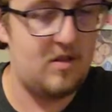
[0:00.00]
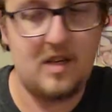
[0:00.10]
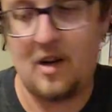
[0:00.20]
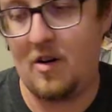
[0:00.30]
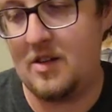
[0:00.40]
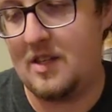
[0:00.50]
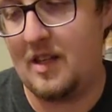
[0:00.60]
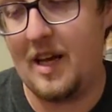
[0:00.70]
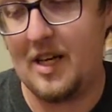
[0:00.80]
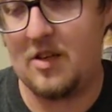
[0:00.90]
Now on to
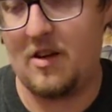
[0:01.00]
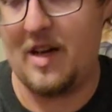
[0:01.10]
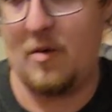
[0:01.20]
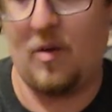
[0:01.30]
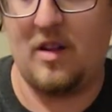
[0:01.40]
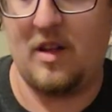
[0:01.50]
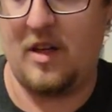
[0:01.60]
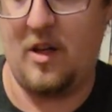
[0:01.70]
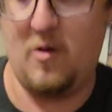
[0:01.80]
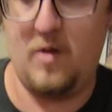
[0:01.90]
the extra deck where the
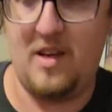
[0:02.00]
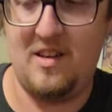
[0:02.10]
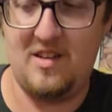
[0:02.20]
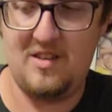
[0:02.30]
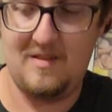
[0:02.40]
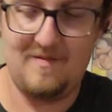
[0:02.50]
goo is.